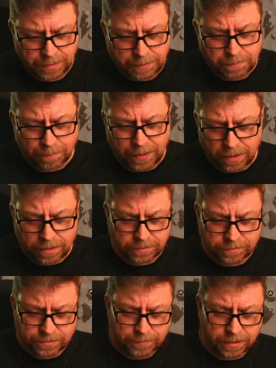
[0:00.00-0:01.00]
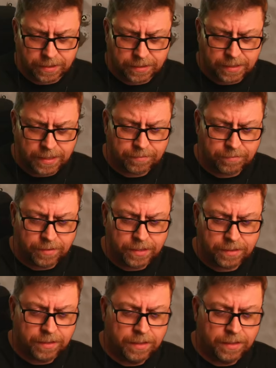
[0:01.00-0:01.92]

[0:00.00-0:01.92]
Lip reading: be prepared, something like that, right?